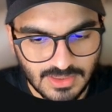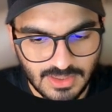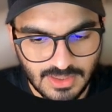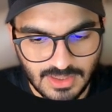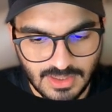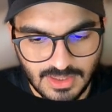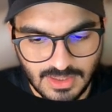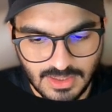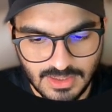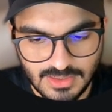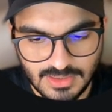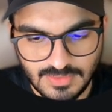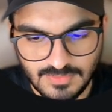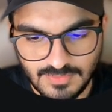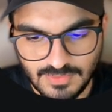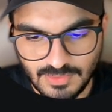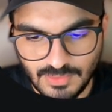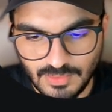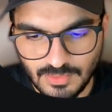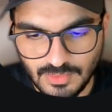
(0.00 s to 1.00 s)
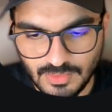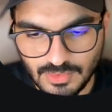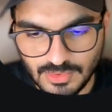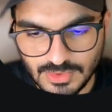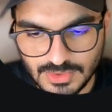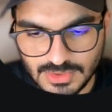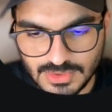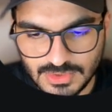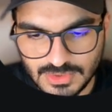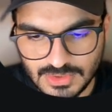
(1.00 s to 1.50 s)
And if you
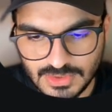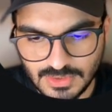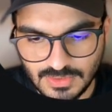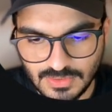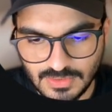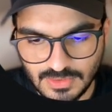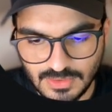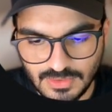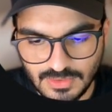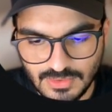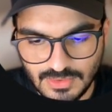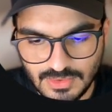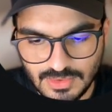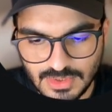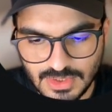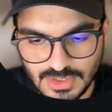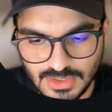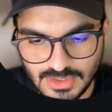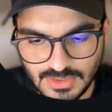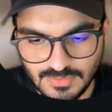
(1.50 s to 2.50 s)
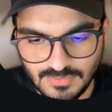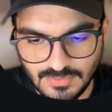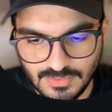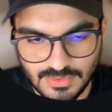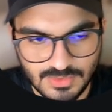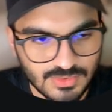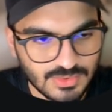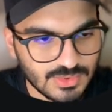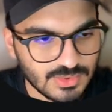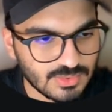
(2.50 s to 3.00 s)
want the Google
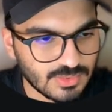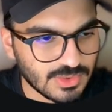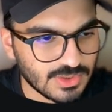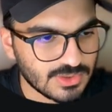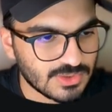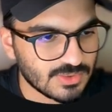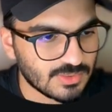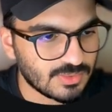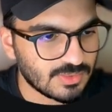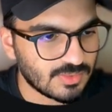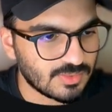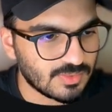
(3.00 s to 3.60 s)
reviews one, so